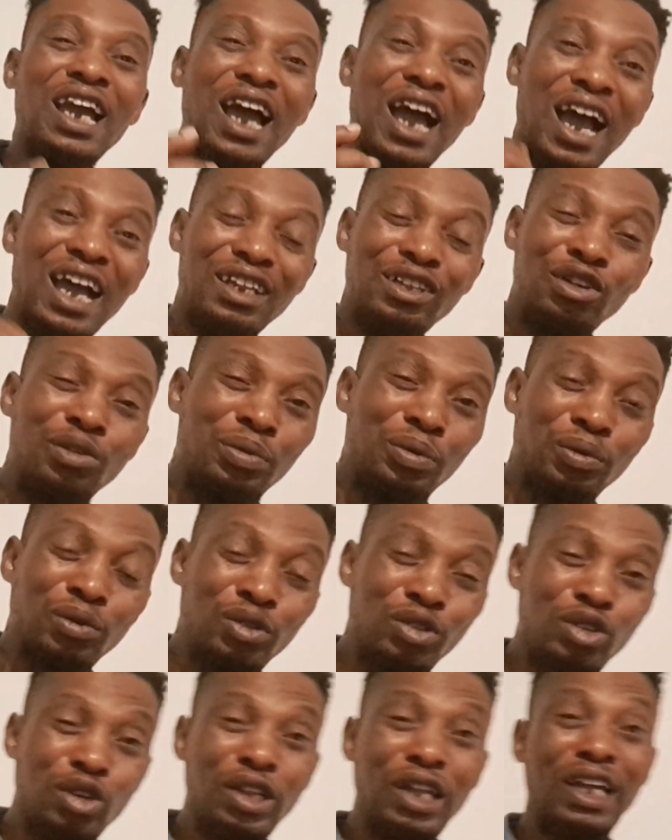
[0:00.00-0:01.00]
And people
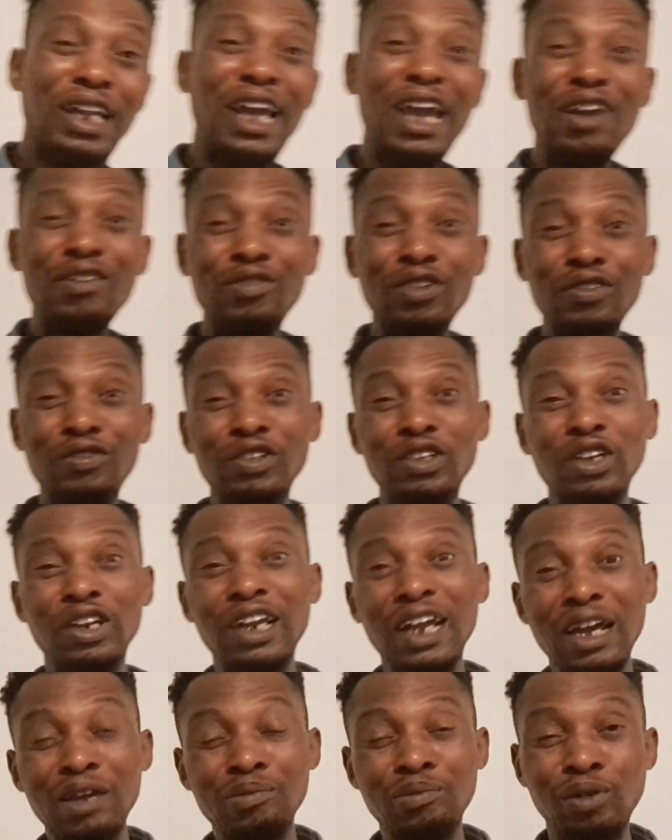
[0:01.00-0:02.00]
saw that every video
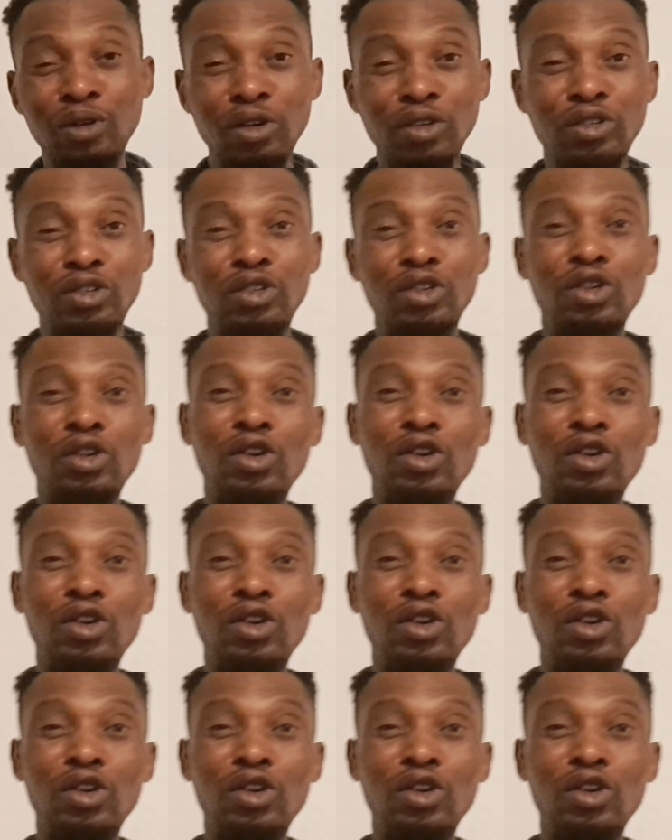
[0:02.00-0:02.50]
that I brought,